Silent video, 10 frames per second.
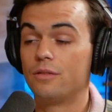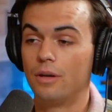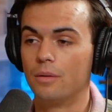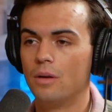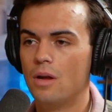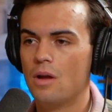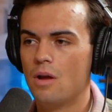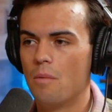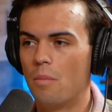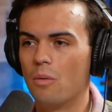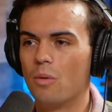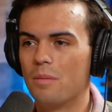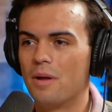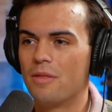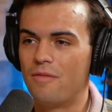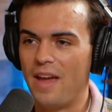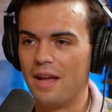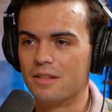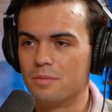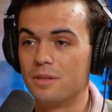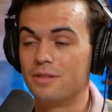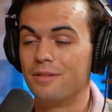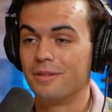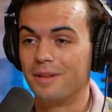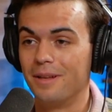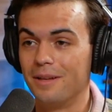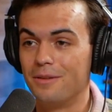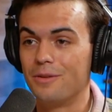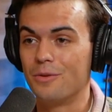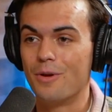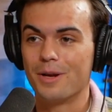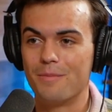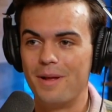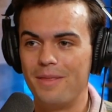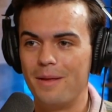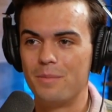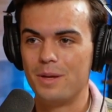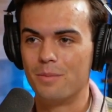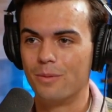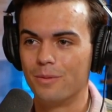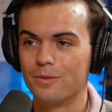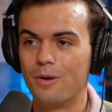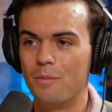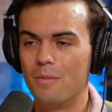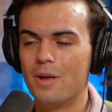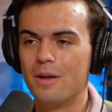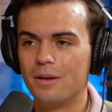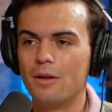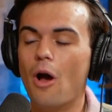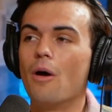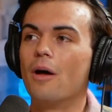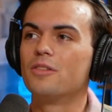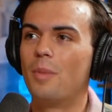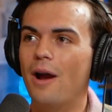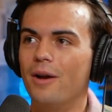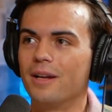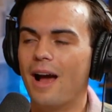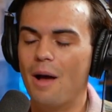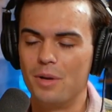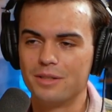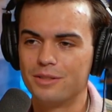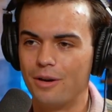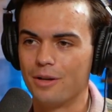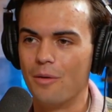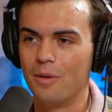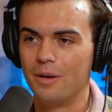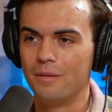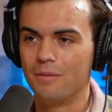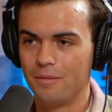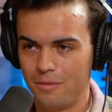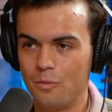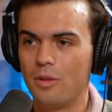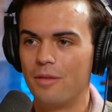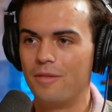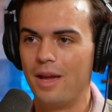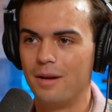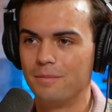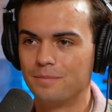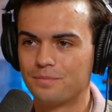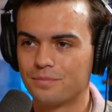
that's true. But what about the van specifically? Do you recommend that people start uh, aspiring comics start going with the van?